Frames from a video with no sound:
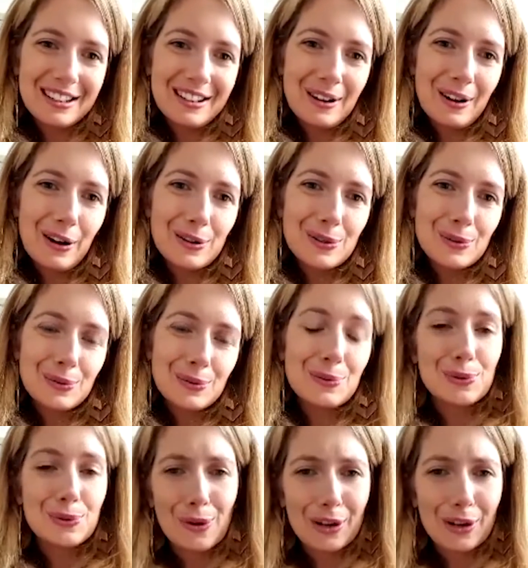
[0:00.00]
are sort of
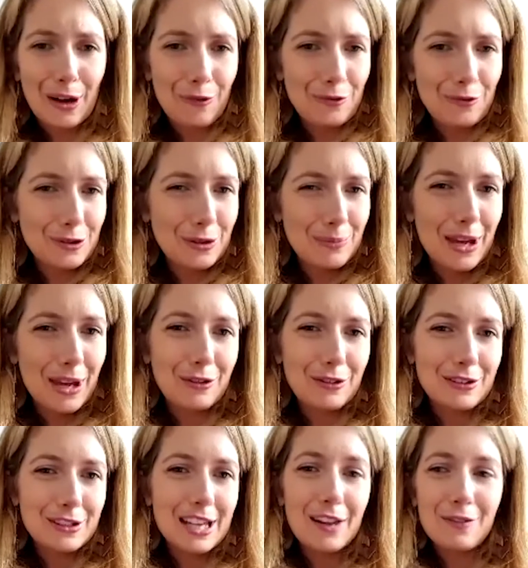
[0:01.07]
strong enough to appear
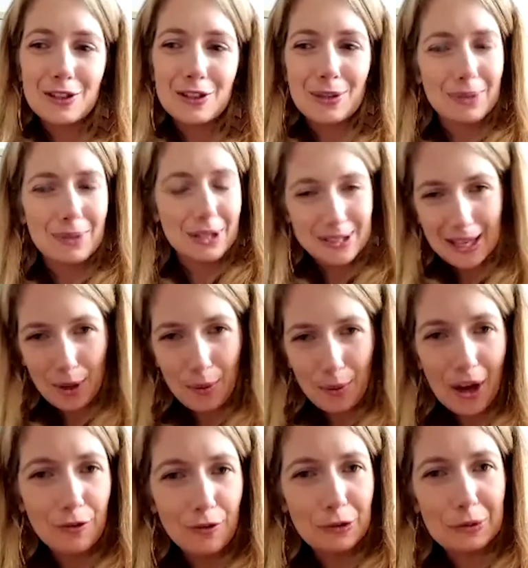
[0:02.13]
on television, because they're
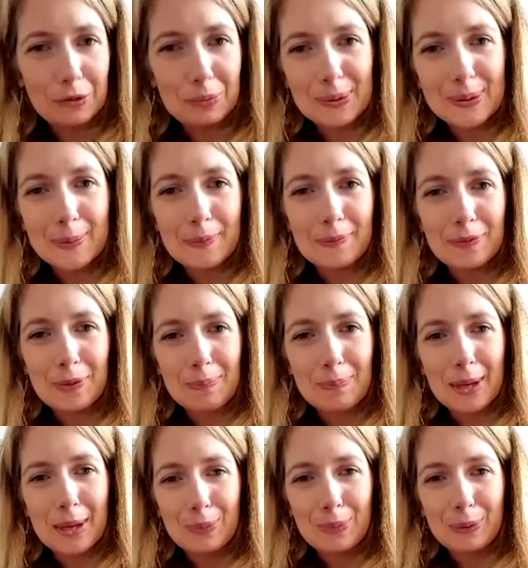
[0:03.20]
quite vulnerable, some
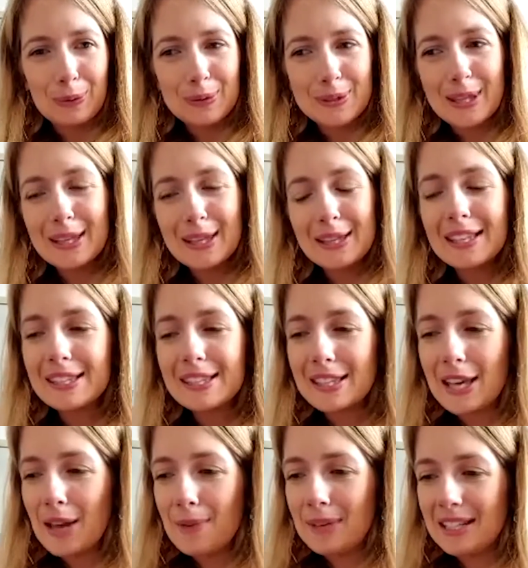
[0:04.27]
people. So there's so
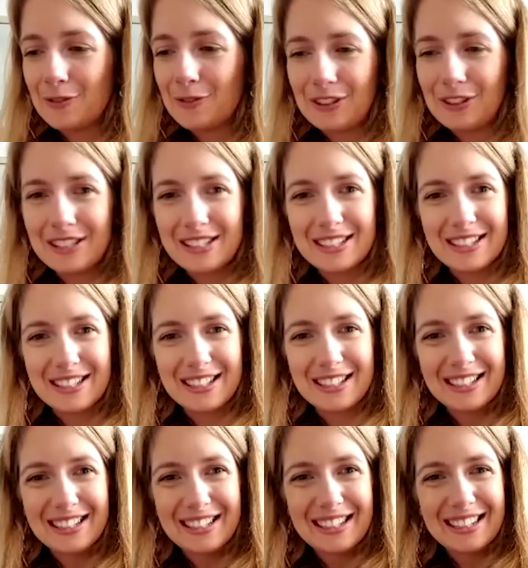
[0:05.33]
many different
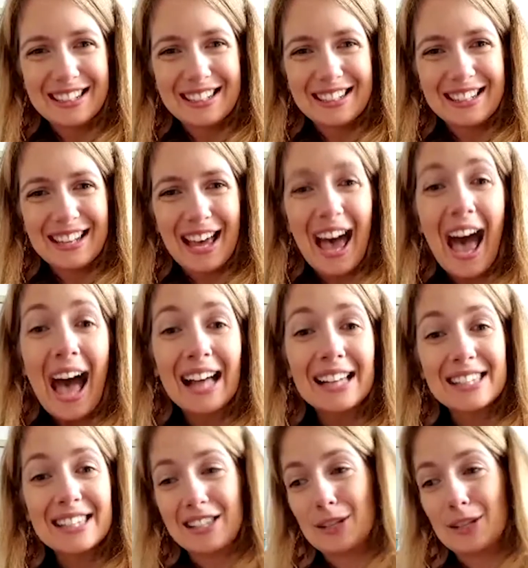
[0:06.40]
hats
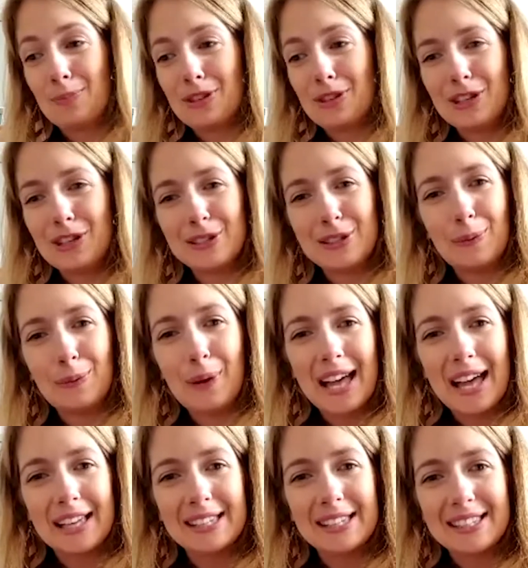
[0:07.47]
that a producer
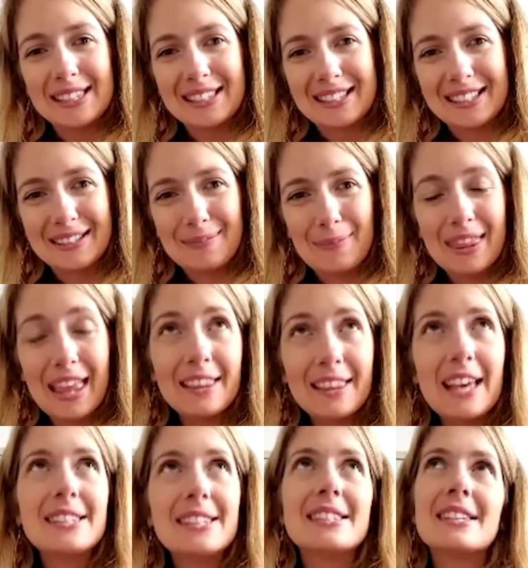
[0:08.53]
wears. But
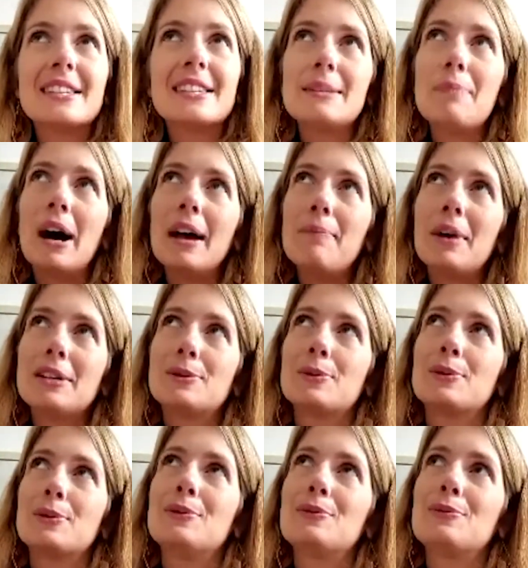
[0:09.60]
that's my
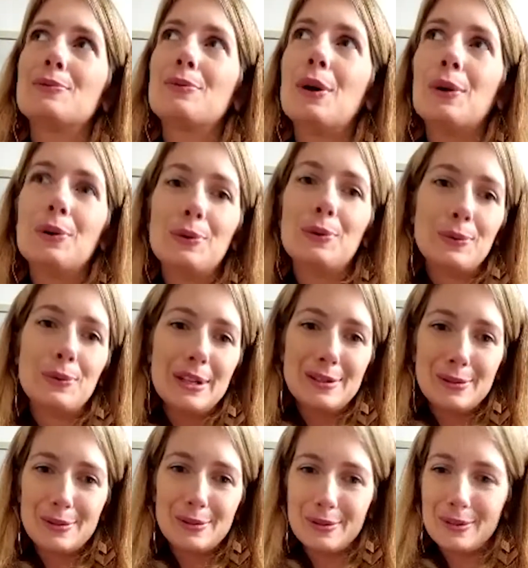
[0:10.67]
sort of role
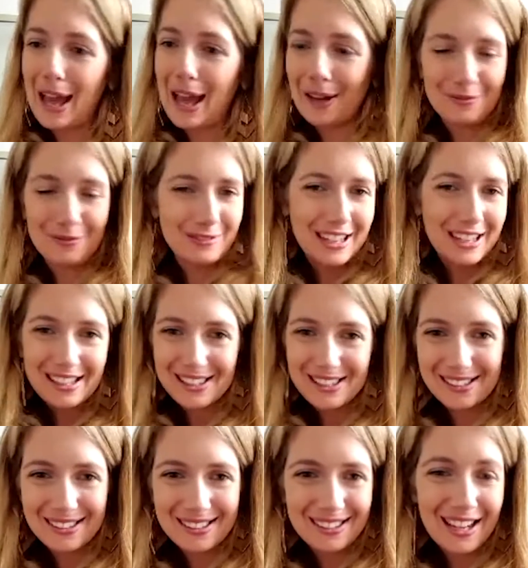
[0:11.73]
is, I guess
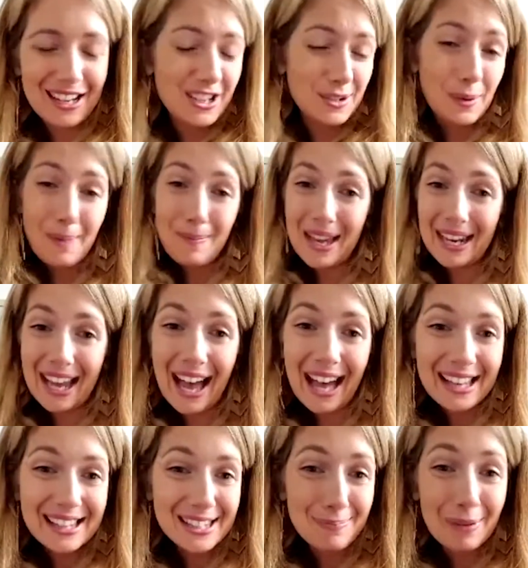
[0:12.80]
I just wear many
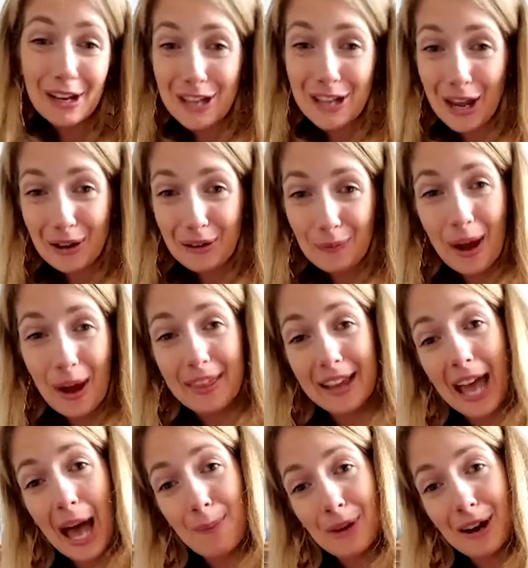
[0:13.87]
hats, but I don't wear the
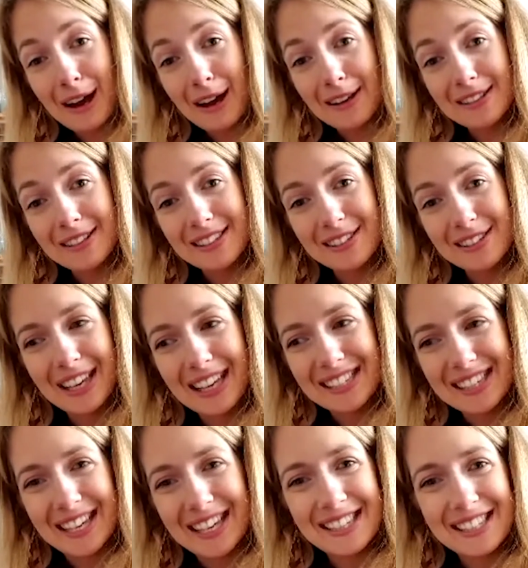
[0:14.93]
camera hat. So I guess
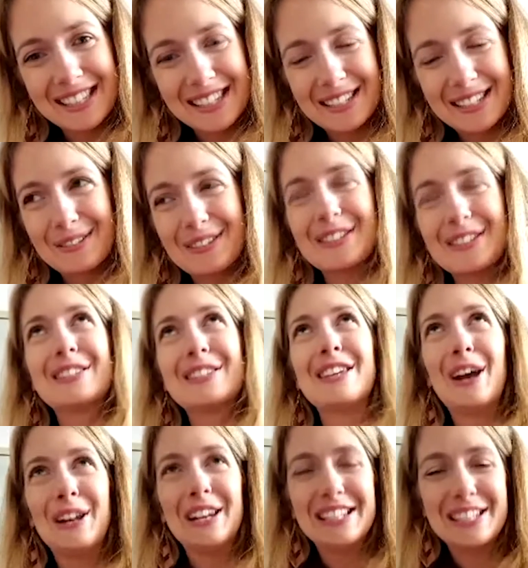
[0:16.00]
that's the
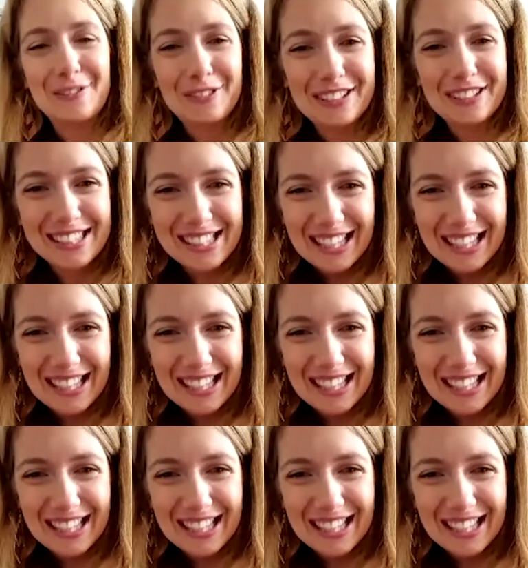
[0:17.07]
only difference.